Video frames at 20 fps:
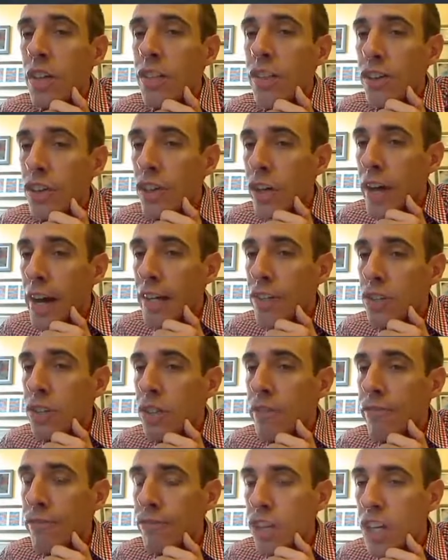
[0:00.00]
There are
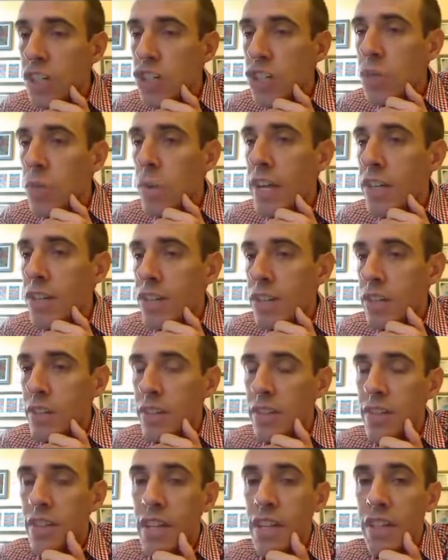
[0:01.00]
actually
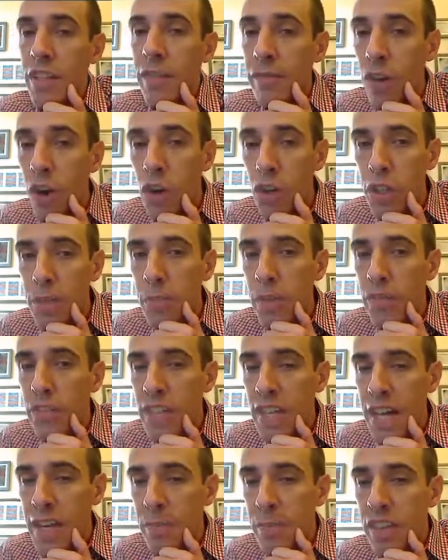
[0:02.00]
fluctuations in the volume of
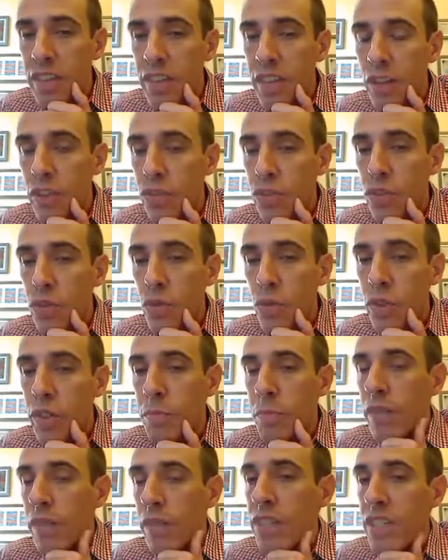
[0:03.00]
sediment that are stored
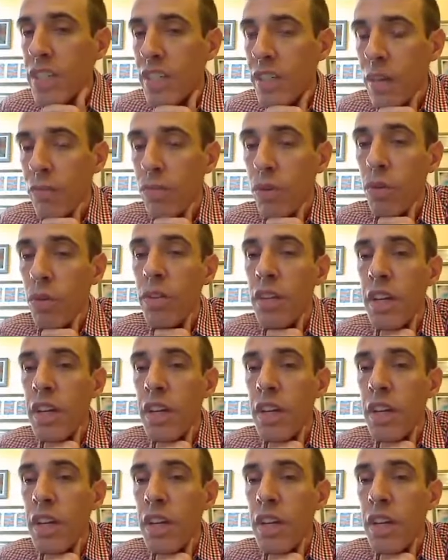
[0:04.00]
above sea level,